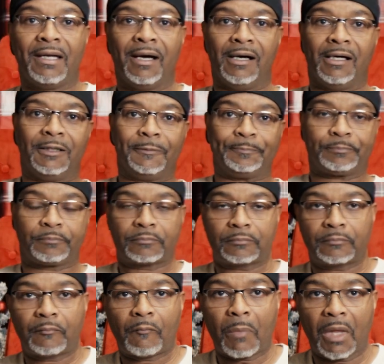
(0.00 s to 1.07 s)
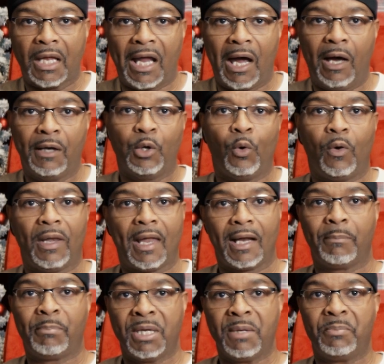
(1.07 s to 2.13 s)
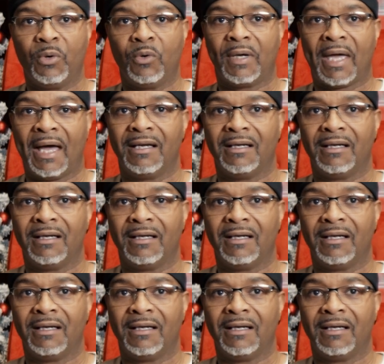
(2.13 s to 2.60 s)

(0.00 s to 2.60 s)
Now, I know a lot of people